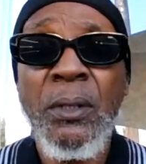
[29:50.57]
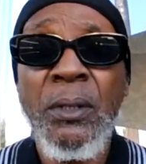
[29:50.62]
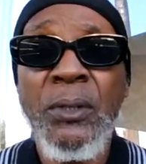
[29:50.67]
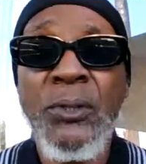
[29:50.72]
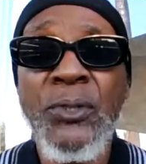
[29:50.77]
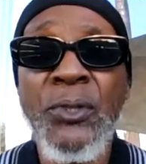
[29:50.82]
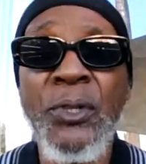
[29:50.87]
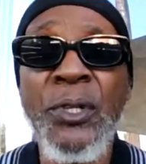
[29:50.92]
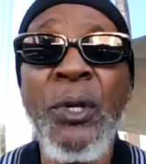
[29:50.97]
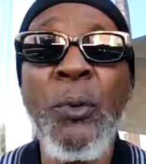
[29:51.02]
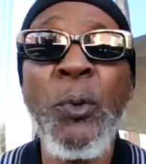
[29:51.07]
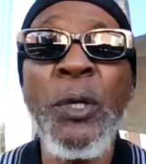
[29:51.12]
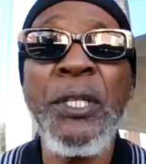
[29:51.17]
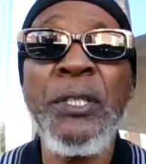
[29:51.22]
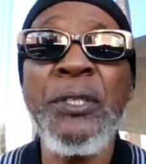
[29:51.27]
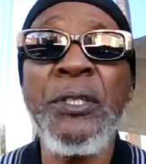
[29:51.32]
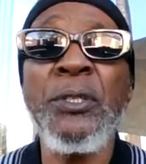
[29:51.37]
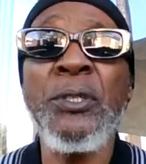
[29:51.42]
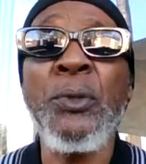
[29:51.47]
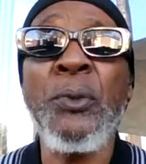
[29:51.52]
So they're
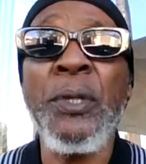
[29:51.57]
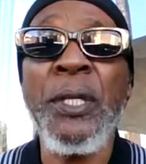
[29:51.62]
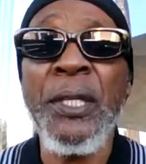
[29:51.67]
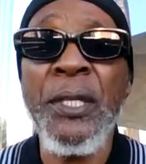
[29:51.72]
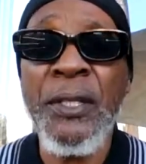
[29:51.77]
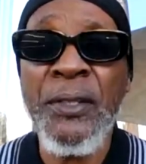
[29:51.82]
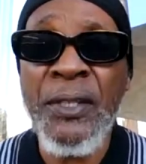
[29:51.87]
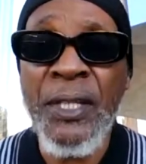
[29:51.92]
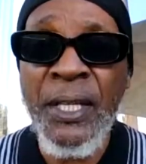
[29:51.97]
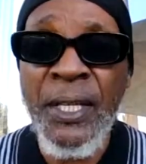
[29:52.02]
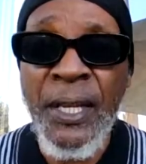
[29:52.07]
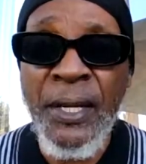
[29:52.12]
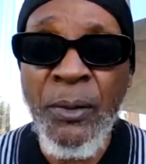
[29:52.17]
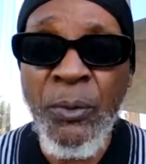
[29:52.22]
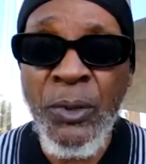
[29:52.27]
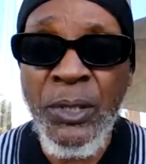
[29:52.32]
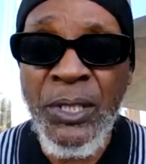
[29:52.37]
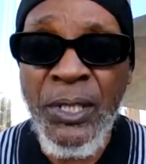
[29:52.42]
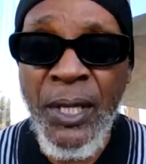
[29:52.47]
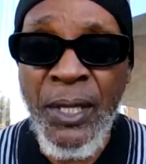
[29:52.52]
willing to do anything that it
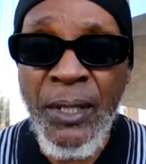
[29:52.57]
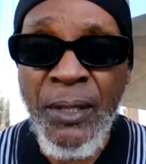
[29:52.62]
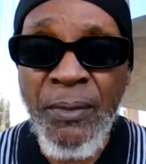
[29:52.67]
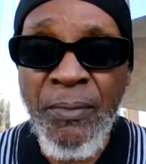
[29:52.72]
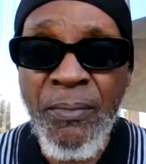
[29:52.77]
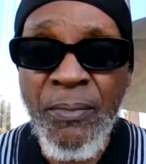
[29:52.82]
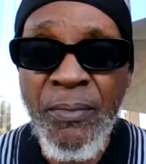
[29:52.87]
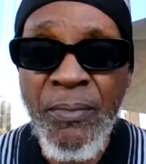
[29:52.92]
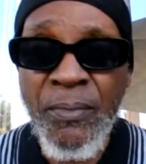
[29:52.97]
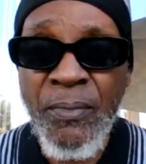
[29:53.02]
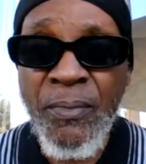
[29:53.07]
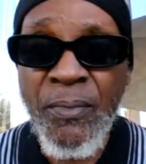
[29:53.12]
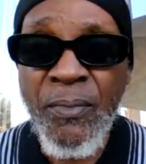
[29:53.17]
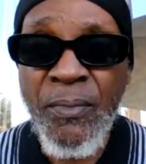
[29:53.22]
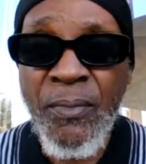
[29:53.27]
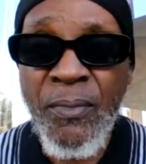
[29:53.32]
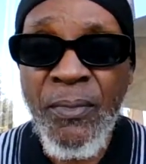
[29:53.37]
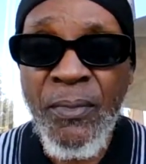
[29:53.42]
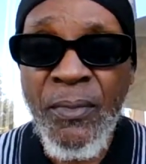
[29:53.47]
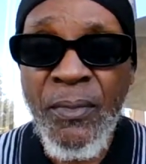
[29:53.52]
would take."
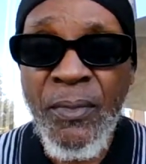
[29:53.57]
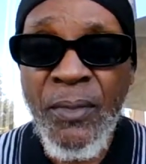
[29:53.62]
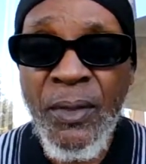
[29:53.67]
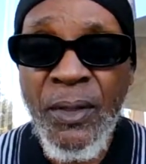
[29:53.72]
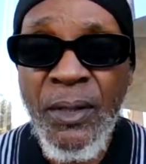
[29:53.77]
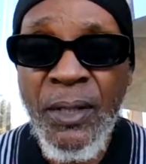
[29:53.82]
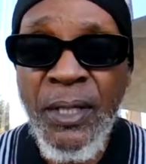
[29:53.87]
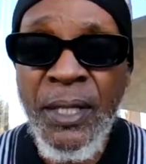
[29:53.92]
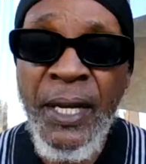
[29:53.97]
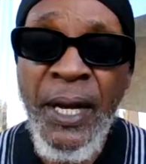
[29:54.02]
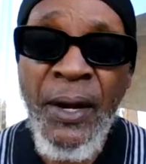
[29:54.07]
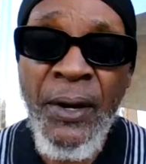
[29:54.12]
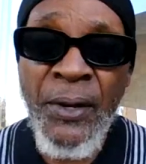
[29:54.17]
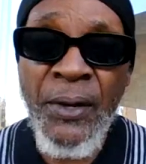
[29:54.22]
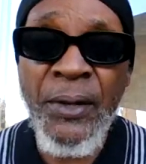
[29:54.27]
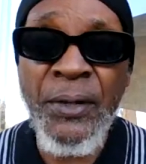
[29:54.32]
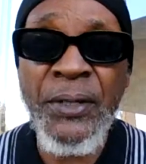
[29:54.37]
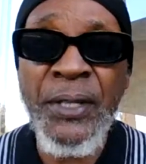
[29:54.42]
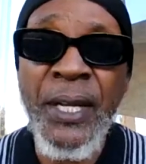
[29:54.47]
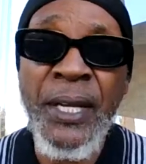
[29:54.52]
And I
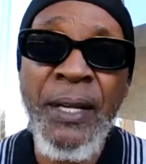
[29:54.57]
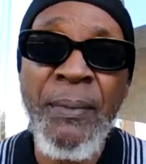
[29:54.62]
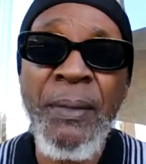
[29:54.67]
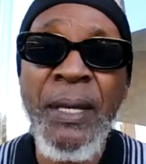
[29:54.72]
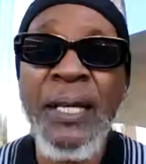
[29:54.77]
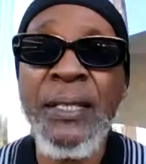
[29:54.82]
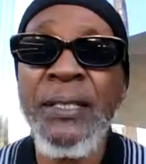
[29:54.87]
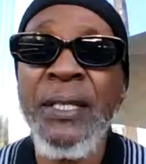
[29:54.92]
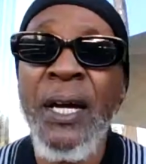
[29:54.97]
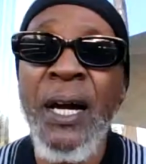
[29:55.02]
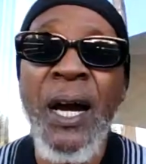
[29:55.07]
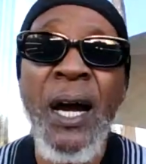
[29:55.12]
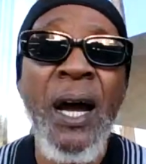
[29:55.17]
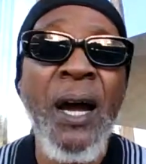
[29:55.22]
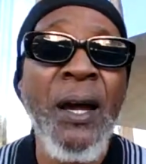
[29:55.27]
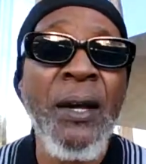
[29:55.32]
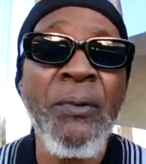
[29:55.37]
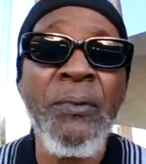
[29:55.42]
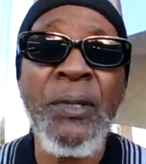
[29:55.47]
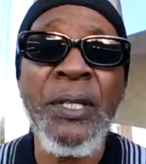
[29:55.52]
heard that. I'm like, "Yeah, all
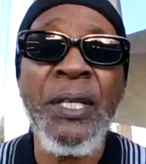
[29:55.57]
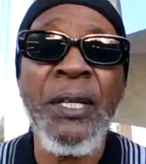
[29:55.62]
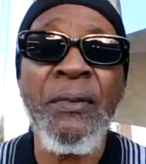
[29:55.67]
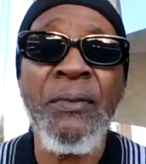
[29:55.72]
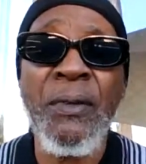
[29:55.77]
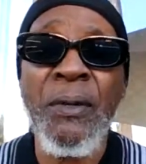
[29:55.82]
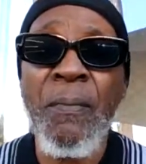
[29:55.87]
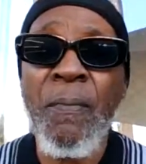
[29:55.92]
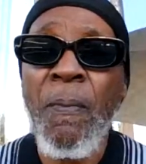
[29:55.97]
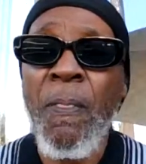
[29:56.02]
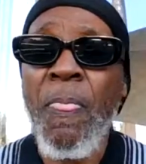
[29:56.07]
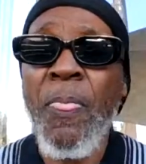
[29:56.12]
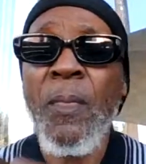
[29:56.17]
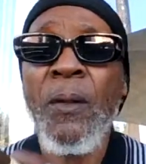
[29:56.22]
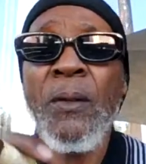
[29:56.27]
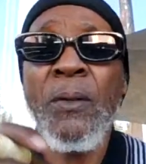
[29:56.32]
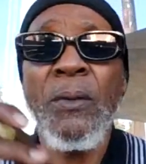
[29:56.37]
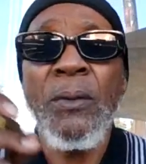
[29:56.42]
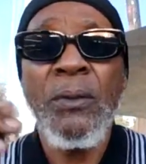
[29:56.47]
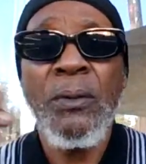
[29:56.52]
right, whatever."
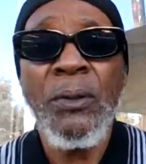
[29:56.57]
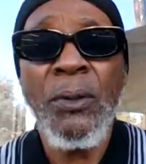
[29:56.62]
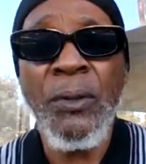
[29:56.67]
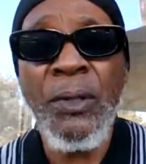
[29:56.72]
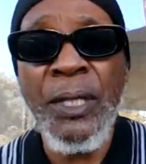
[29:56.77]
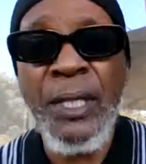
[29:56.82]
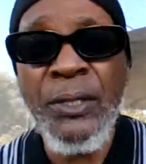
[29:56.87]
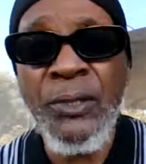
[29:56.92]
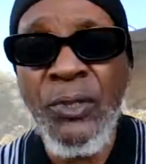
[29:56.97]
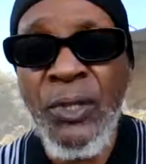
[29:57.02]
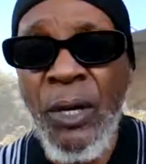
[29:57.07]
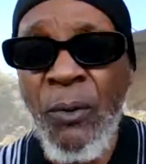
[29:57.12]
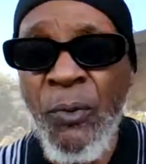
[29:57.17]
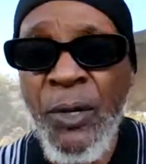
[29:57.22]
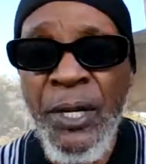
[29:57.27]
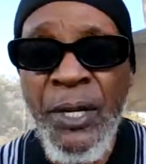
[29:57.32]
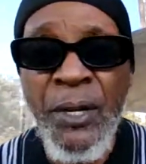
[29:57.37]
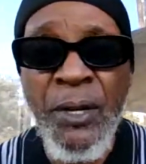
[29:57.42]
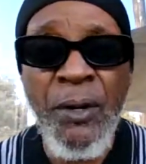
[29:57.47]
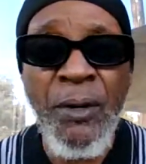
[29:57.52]
Okay, so I
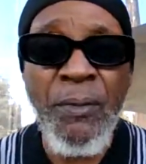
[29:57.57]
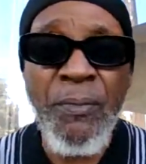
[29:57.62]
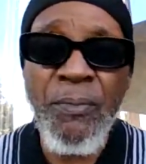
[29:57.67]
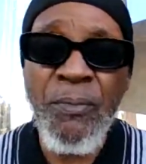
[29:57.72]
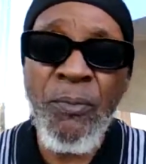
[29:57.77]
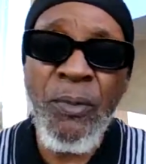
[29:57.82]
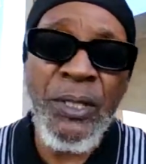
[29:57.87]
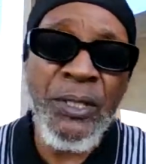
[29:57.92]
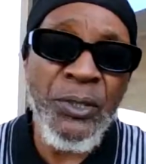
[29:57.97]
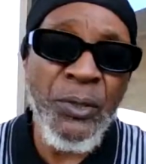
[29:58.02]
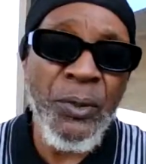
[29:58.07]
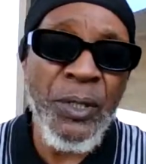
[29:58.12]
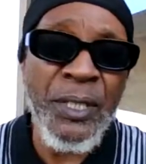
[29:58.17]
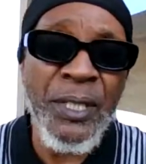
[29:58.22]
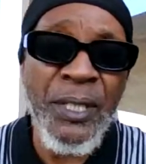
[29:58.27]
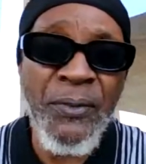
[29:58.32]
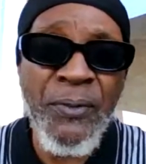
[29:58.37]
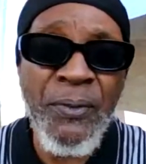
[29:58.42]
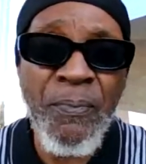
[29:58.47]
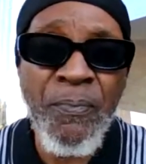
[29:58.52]
went on. Wasn't doing
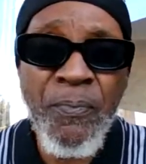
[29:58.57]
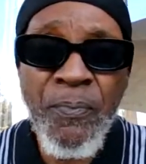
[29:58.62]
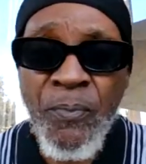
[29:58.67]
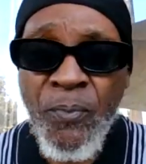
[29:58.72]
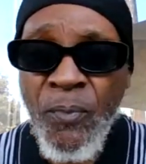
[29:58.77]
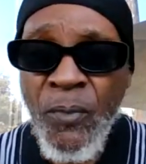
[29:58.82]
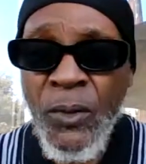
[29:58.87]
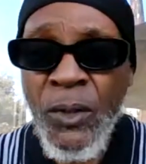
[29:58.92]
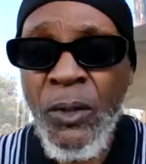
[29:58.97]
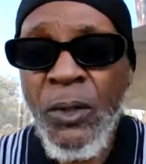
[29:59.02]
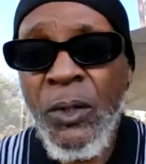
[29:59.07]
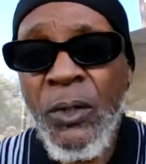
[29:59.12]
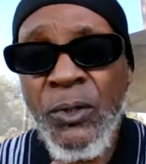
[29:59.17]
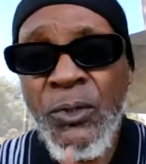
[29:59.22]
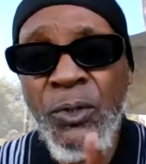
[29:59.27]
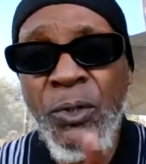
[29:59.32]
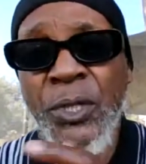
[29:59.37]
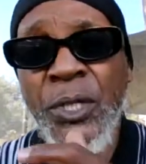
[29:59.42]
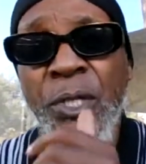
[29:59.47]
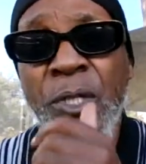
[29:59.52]
nothing.
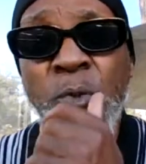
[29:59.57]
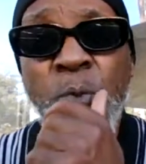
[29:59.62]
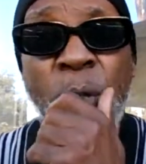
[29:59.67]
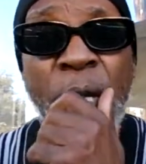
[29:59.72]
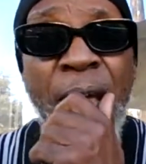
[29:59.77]
So here's what